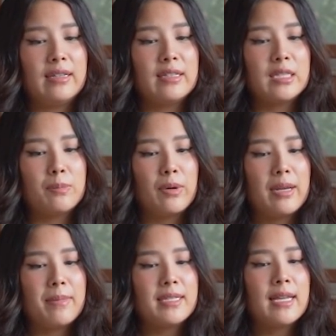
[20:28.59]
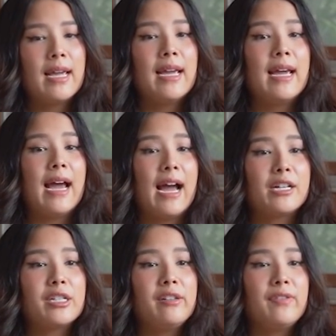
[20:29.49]
The spray mist
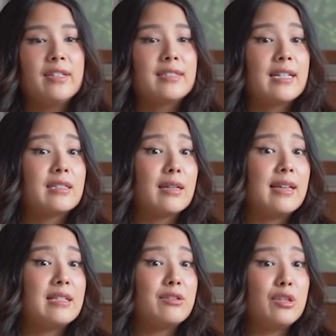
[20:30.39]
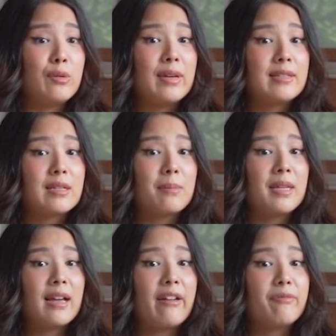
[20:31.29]
actually feels like is doing
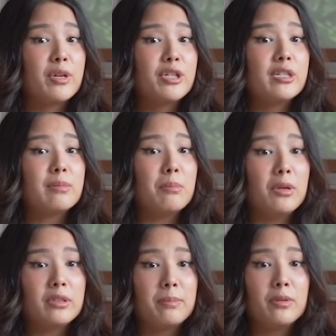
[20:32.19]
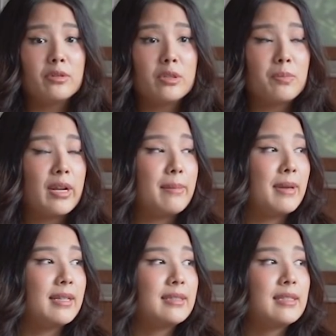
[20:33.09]
something. I've purchased multiple spray
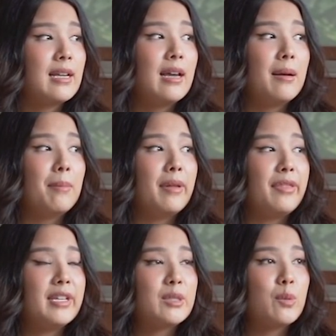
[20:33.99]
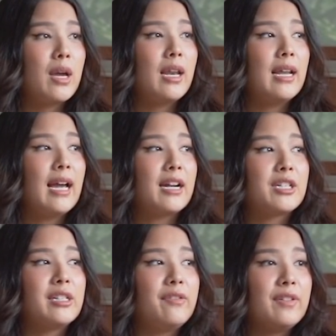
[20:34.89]
mists, but this one
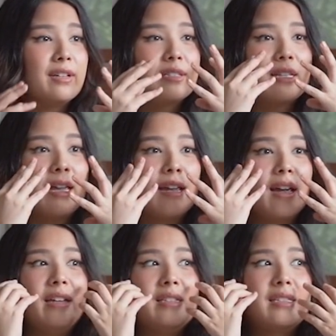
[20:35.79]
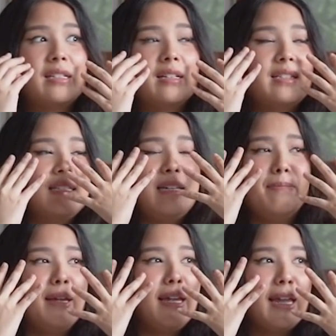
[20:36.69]
actually feels like it's
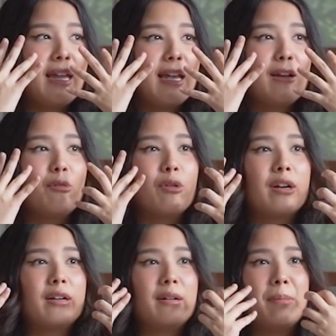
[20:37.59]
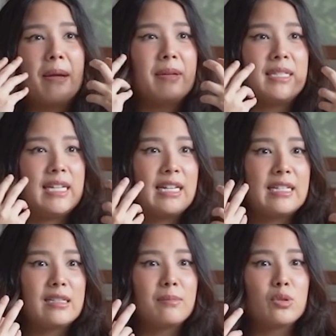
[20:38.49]
seeping in, or my skin
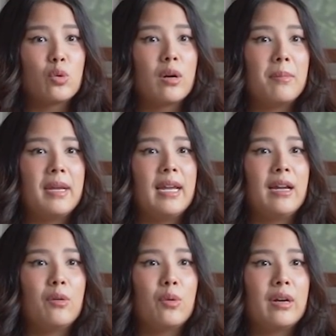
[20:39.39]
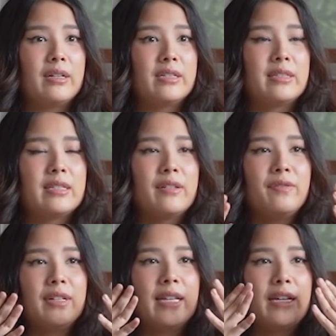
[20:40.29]
is absorbing, or it just doesn't
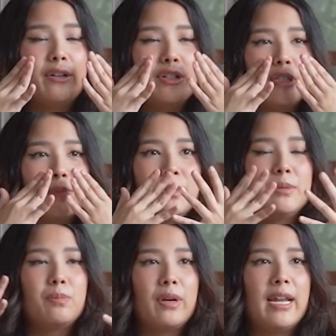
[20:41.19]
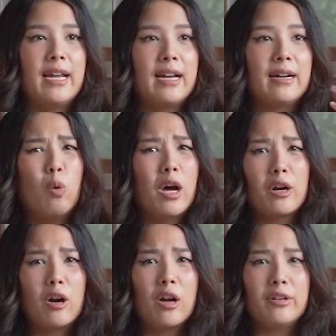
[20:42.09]
feel like you're just spraying
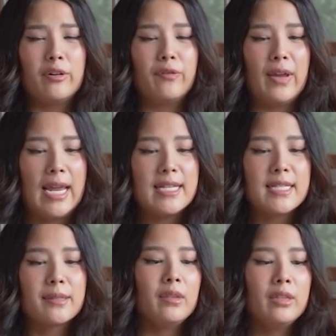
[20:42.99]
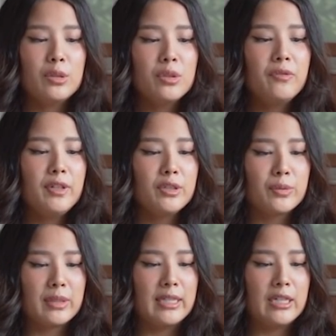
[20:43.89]
water on your face. This one feels
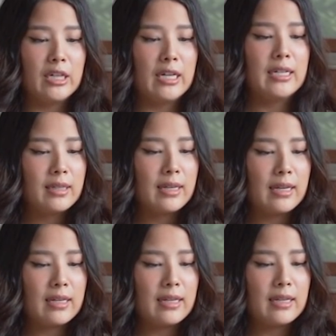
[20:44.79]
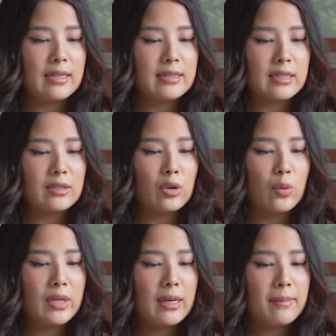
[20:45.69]
really good. It is a
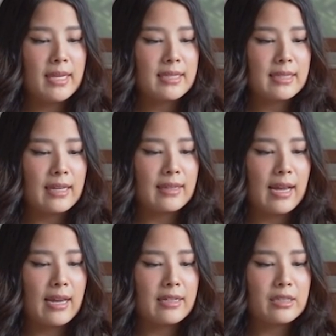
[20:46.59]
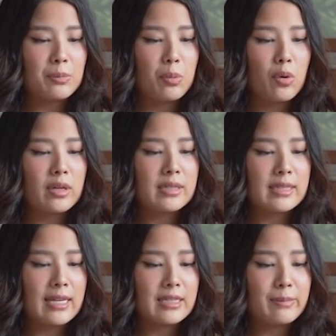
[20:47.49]
toning mist that tightens pores,
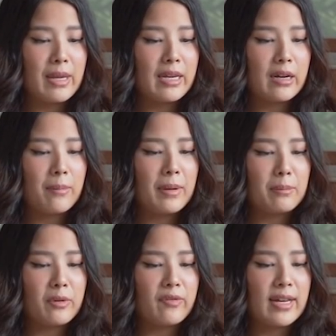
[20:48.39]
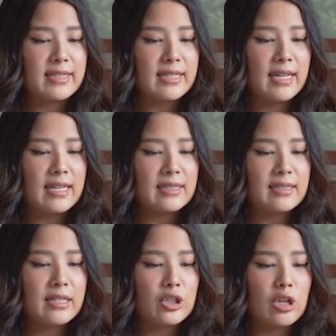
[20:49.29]
sets makeup, and provides an
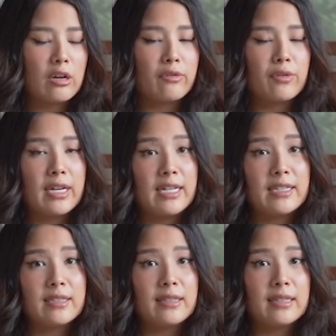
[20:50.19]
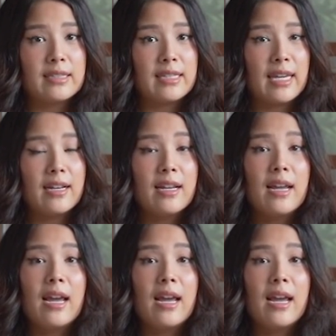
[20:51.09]
instant shot of radiance to the skin.